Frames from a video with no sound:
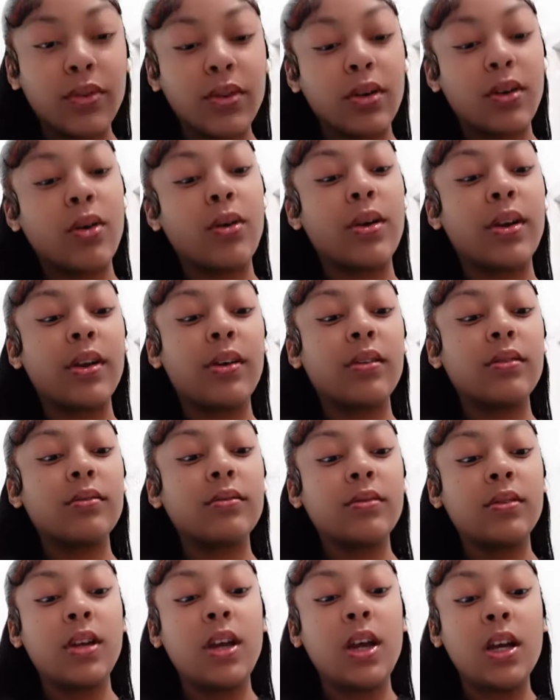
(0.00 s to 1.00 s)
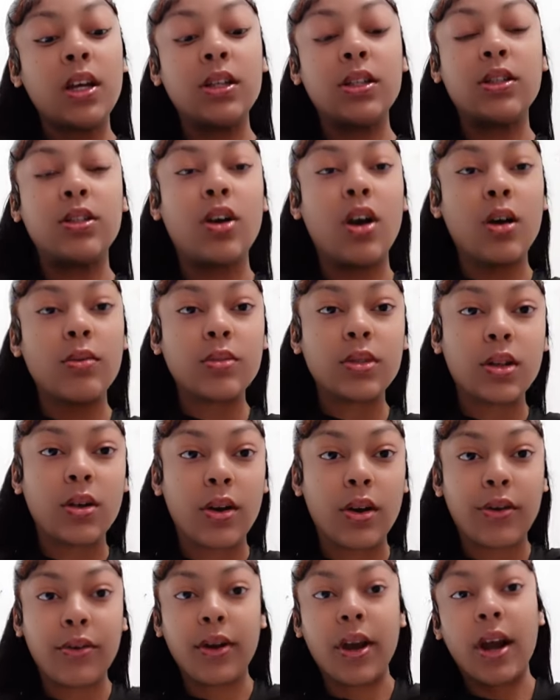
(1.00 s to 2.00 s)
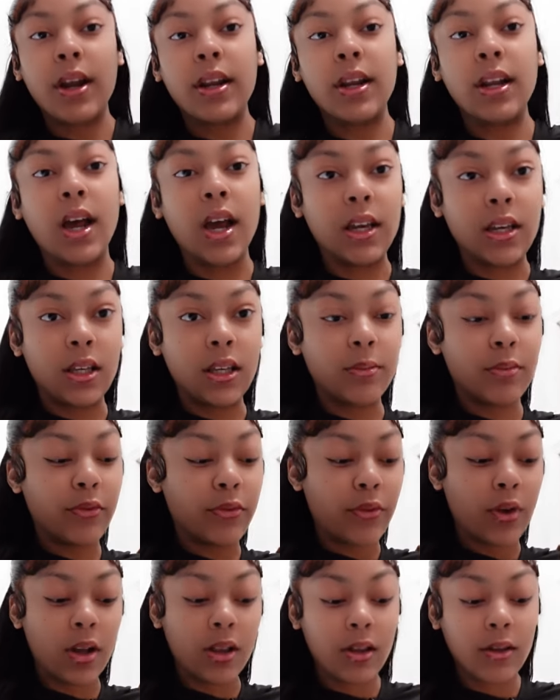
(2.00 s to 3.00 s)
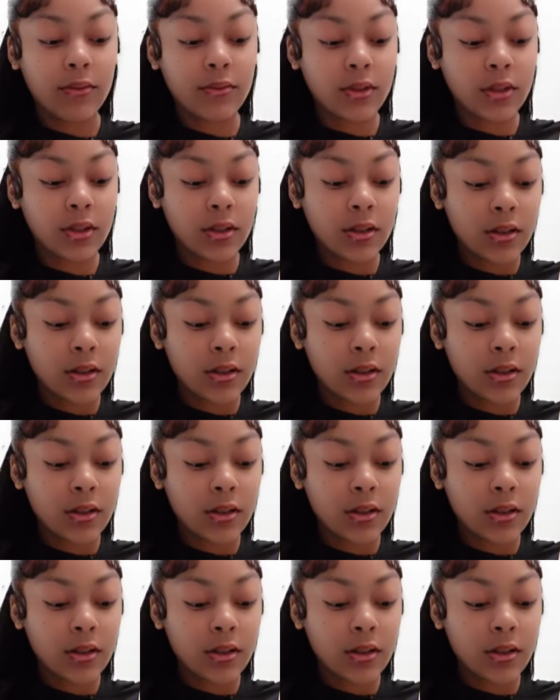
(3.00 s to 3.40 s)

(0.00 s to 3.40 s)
gonna go there because y'all, I'm so hungry. I did not eat before, but